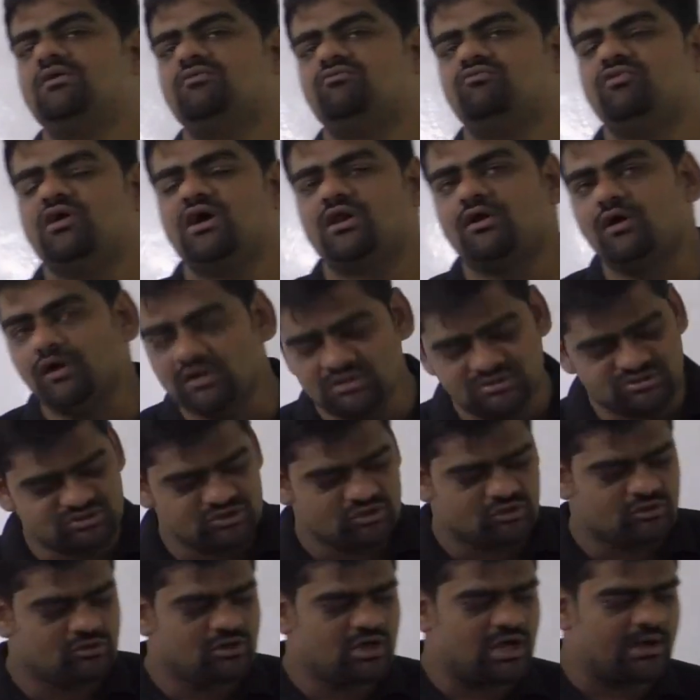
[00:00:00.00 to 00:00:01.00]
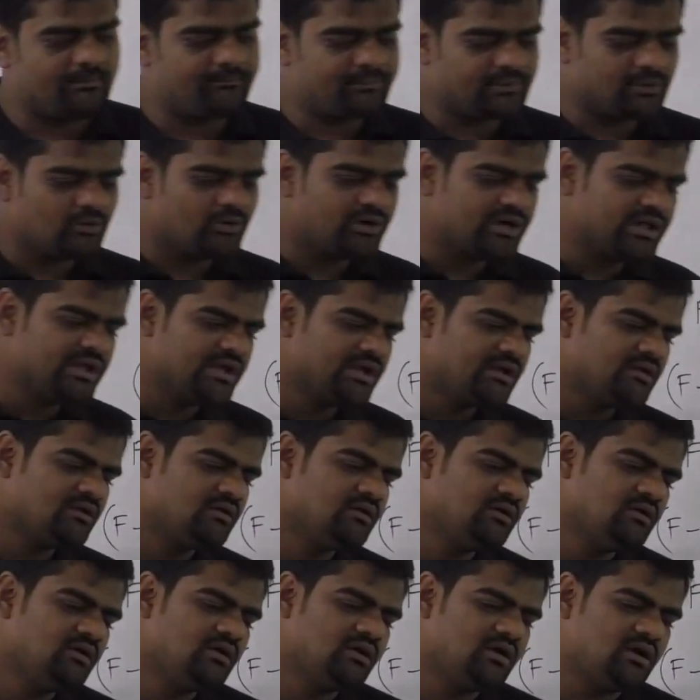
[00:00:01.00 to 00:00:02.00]
We are also uploading
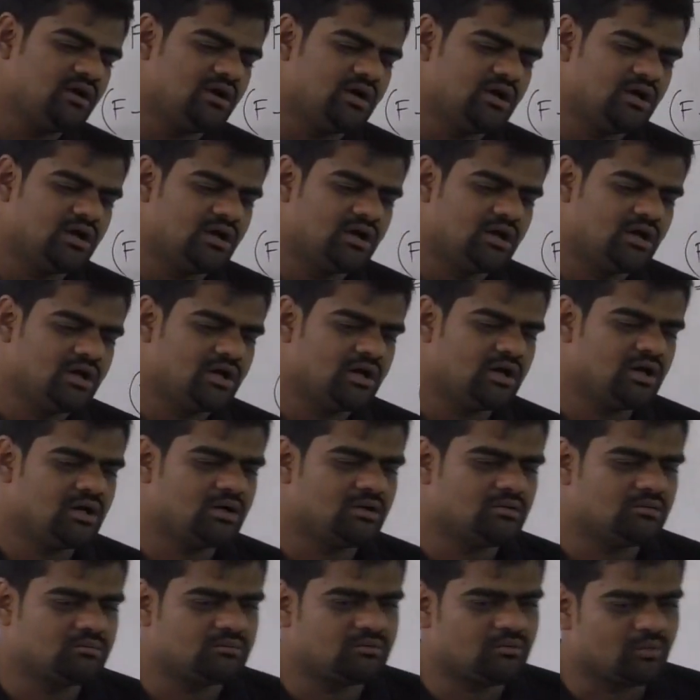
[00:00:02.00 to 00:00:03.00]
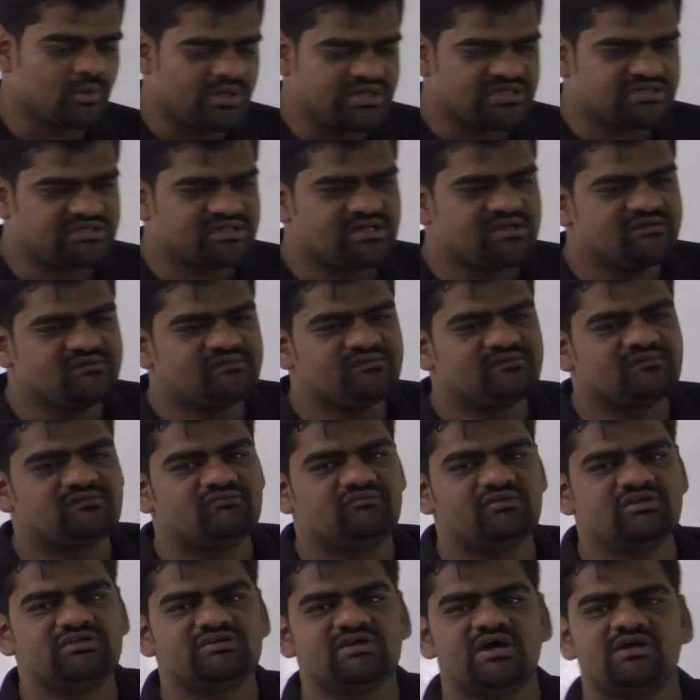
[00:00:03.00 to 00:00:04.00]
questions
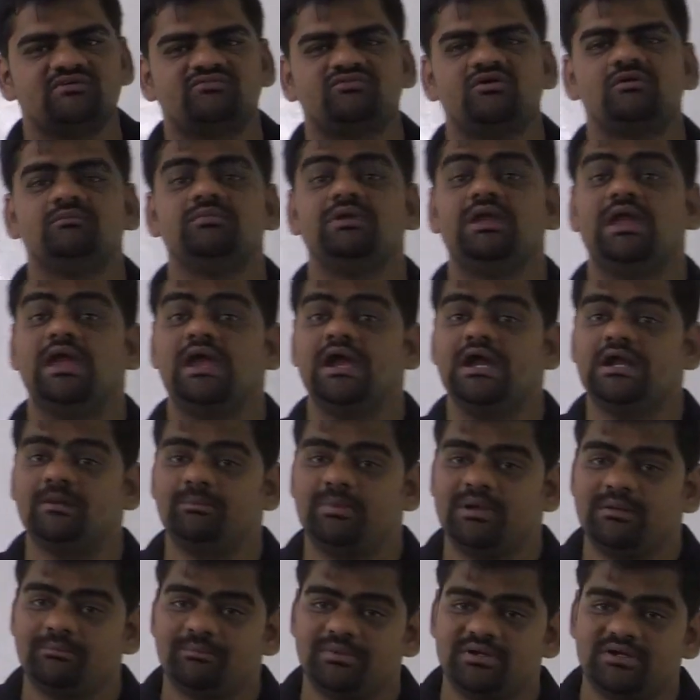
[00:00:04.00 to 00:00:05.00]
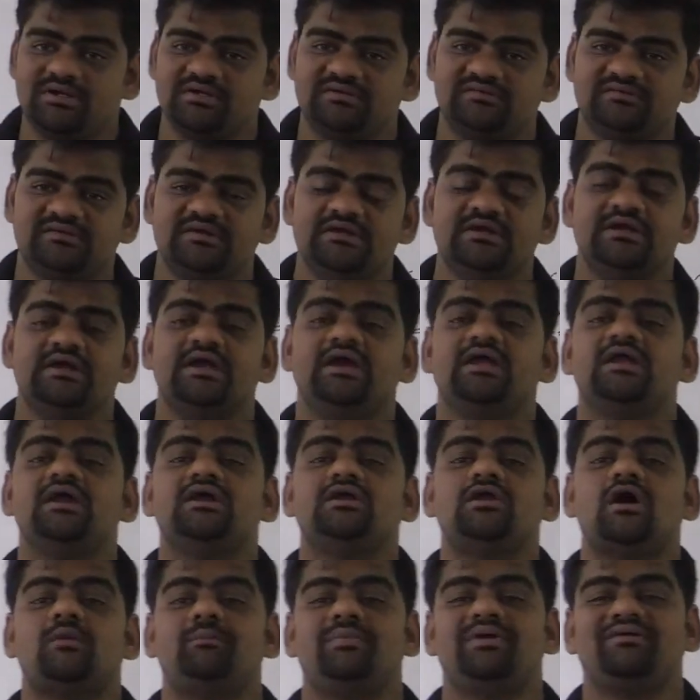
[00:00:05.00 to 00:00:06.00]
which are from GATE papers in
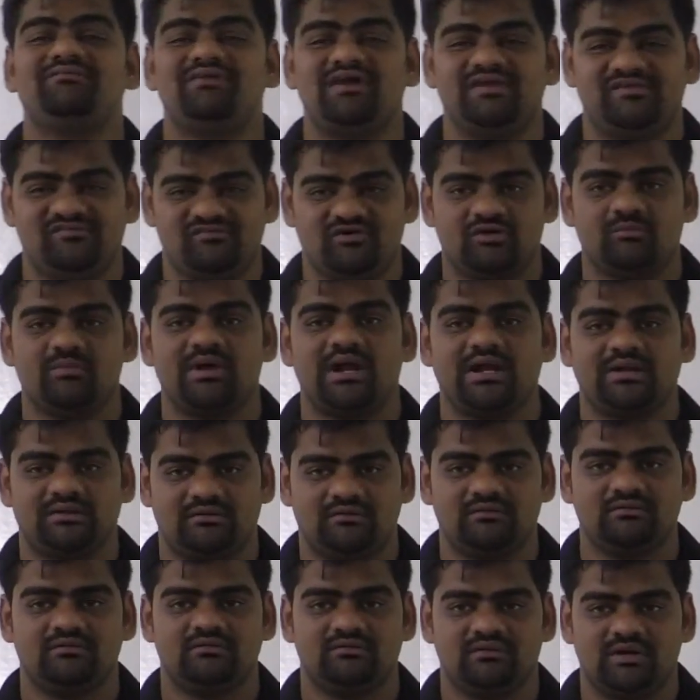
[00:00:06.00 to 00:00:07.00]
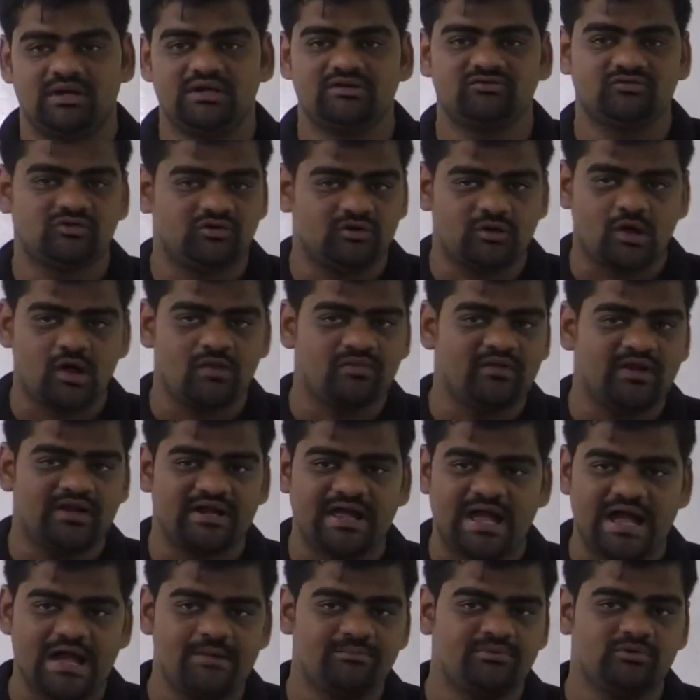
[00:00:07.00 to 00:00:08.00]
a topic wise format, right? So on that
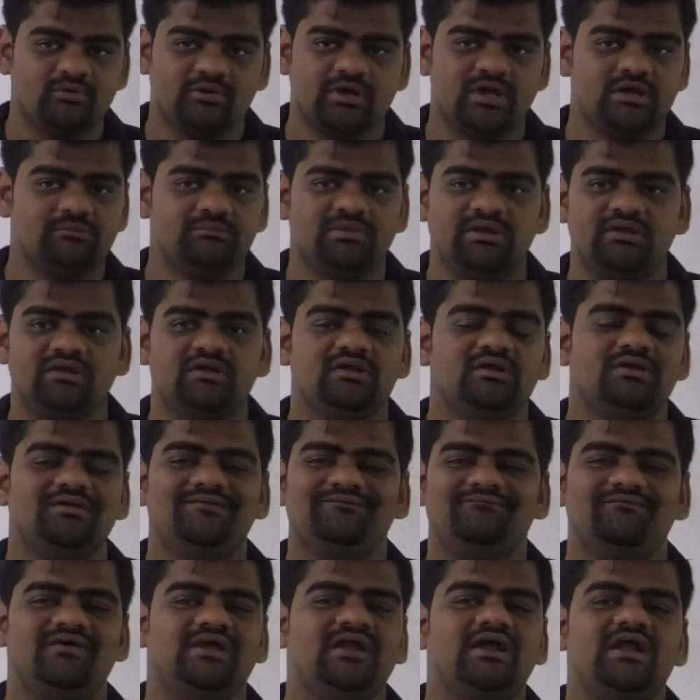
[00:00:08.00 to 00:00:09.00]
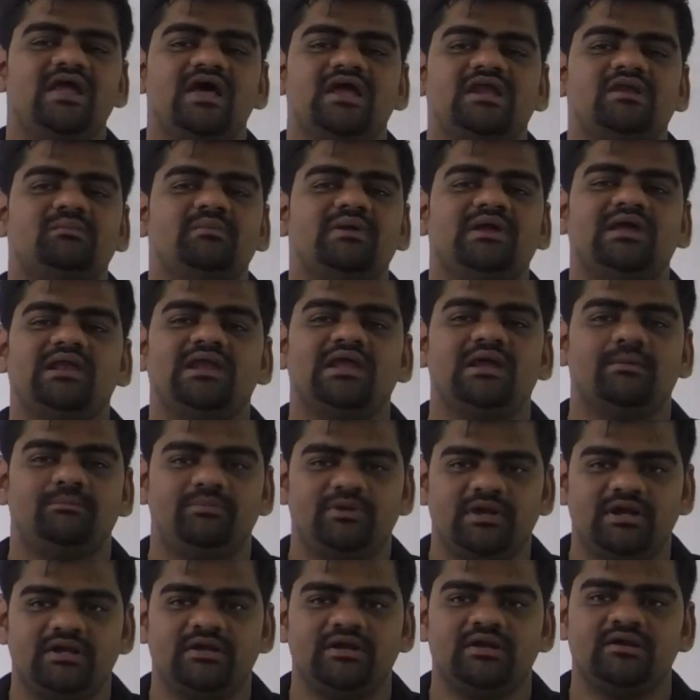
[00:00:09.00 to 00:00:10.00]
app you can be very dynamically
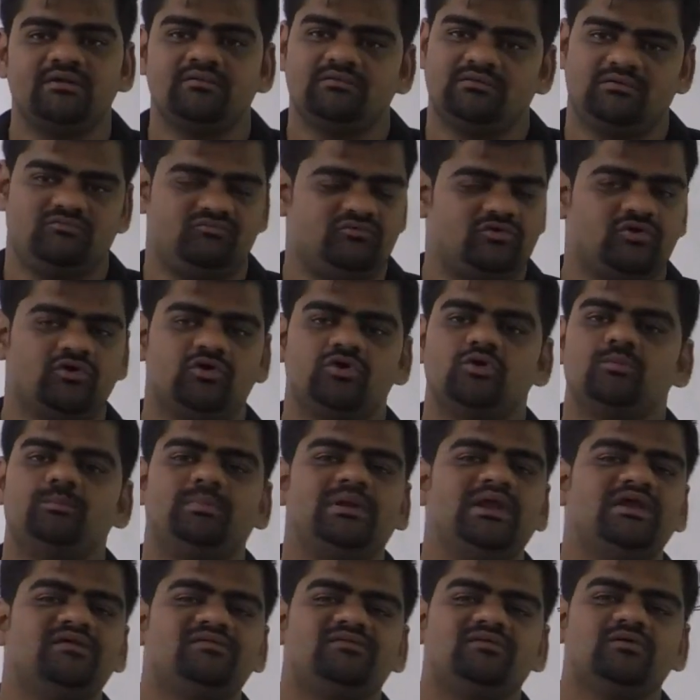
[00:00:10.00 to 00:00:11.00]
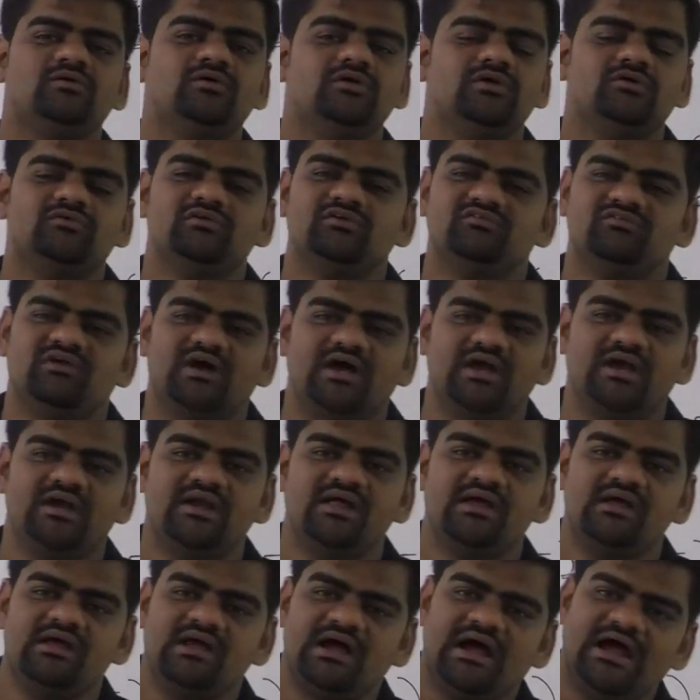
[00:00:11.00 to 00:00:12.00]
updated. Go to Play Store, you will find
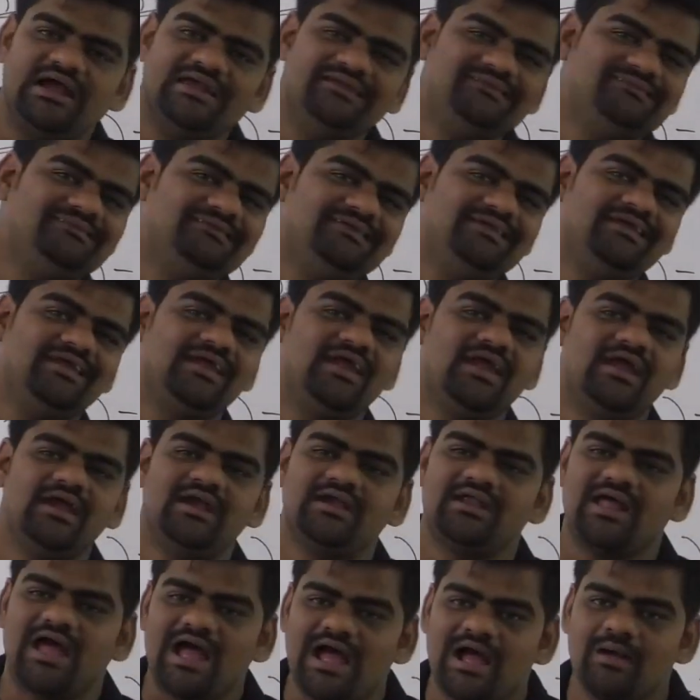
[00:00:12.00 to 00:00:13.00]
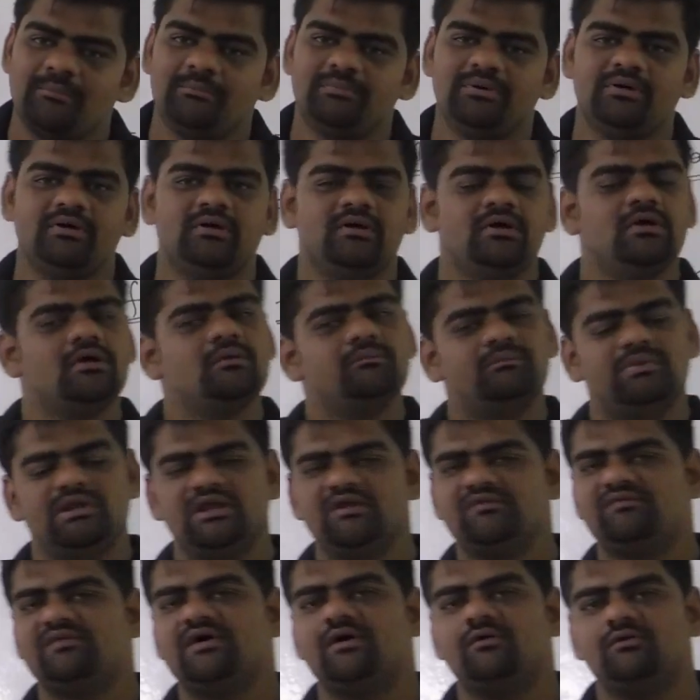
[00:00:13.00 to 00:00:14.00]
IC GATE app.
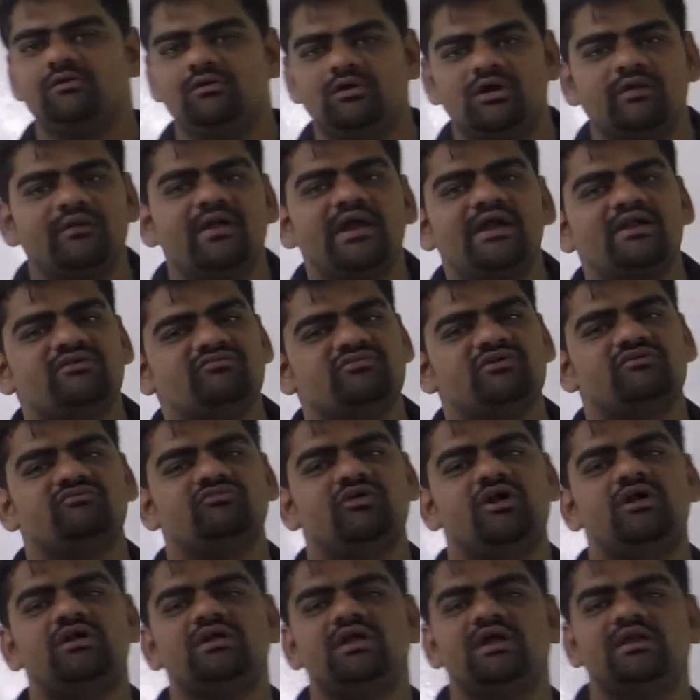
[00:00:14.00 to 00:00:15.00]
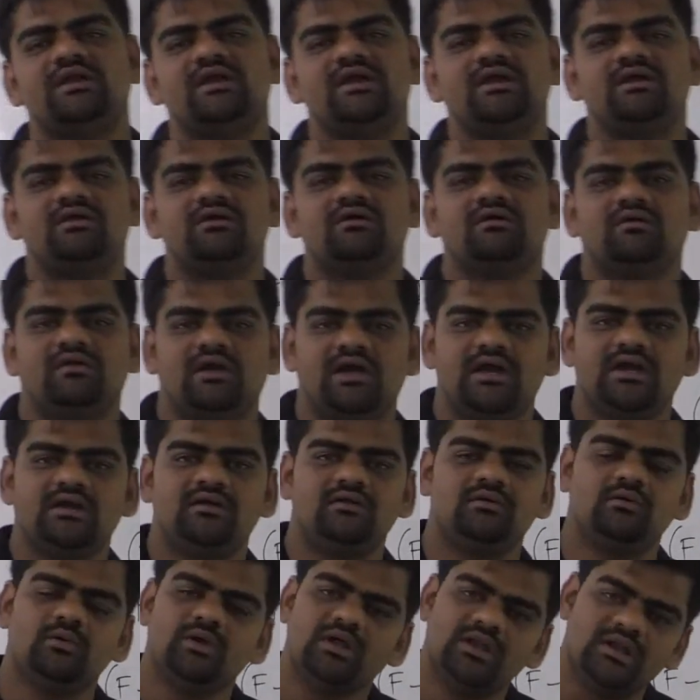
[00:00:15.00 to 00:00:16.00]
Please download that if you have not done it,
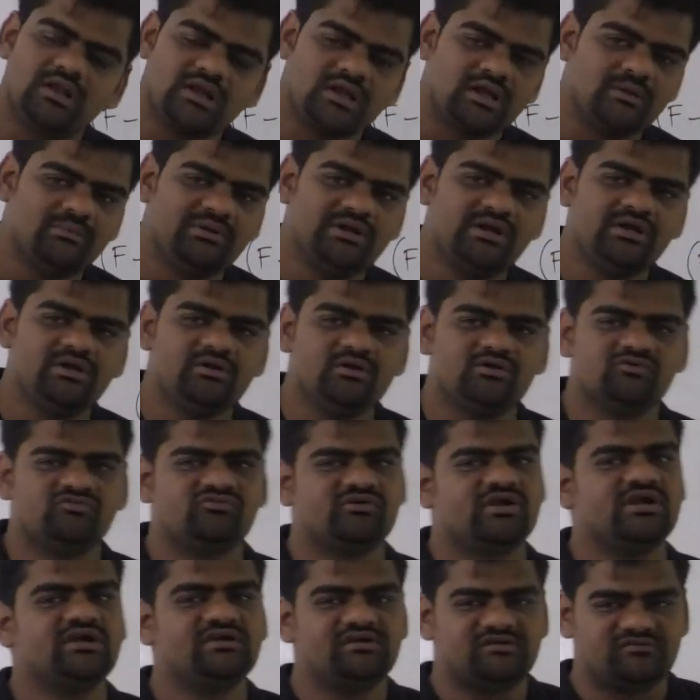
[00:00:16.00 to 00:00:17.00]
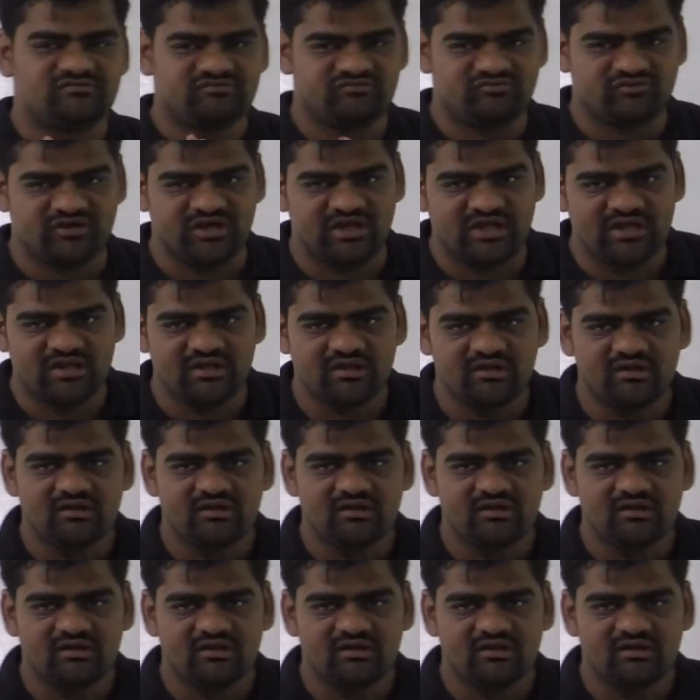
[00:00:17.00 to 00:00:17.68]
right? You can recommend it to your friend. It's free.